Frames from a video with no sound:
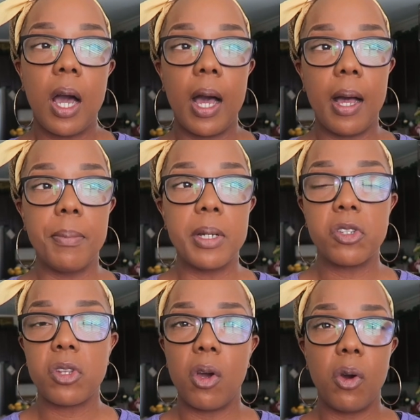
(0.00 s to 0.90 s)
Um,
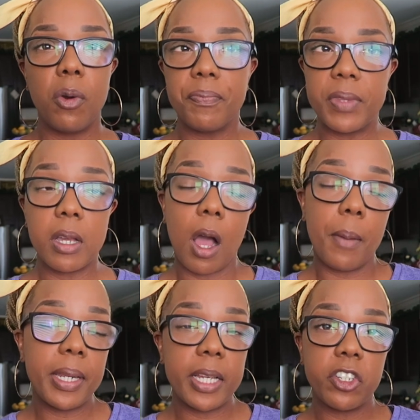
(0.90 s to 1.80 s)
so the
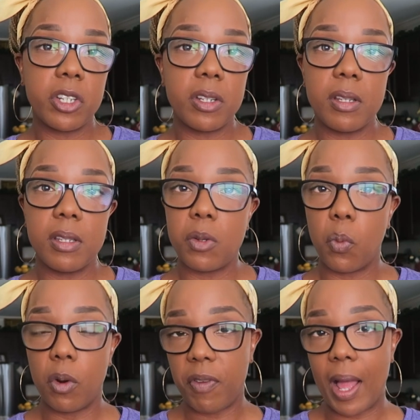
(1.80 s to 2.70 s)
accommodations
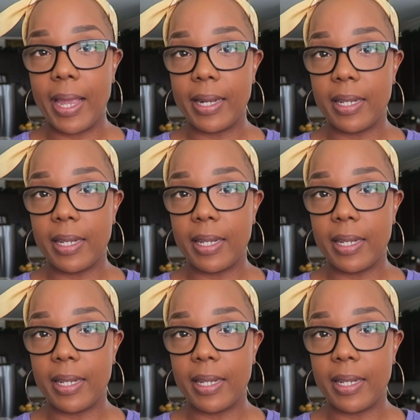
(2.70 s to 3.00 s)
were fine.